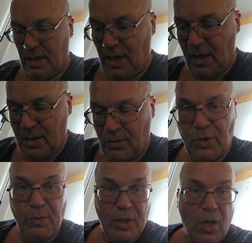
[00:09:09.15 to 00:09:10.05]
a
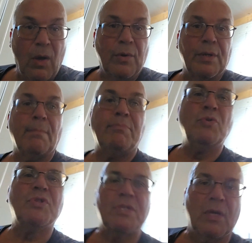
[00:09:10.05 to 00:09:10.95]
we would call it a
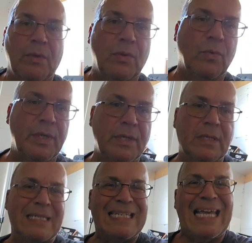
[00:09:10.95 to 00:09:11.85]
boost solenoid
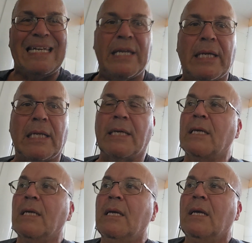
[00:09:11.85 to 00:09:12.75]
technically.
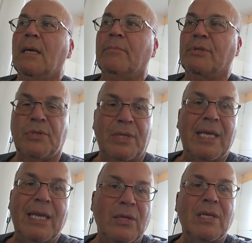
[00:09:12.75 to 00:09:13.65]
But you
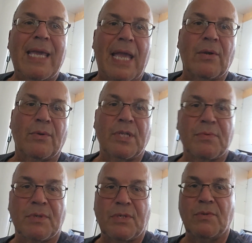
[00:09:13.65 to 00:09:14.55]
can on
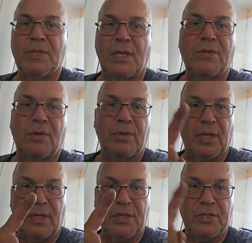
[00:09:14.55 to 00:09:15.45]
this one. As soon as I turn the
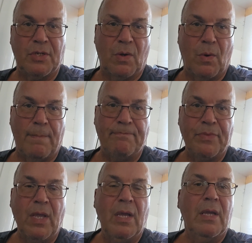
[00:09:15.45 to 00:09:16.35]
ignition on,
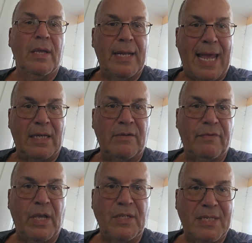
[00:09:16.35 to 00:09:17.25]
it
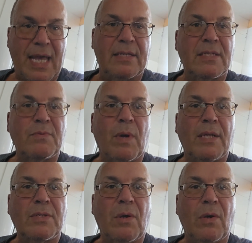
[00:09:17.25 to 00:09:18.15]
activates that. That's why
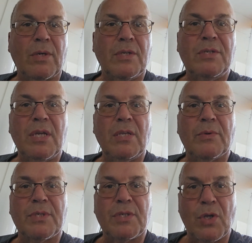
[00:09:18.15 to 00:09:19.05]
it's called
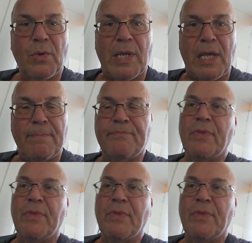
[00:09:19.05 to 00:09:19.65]
continuous duty.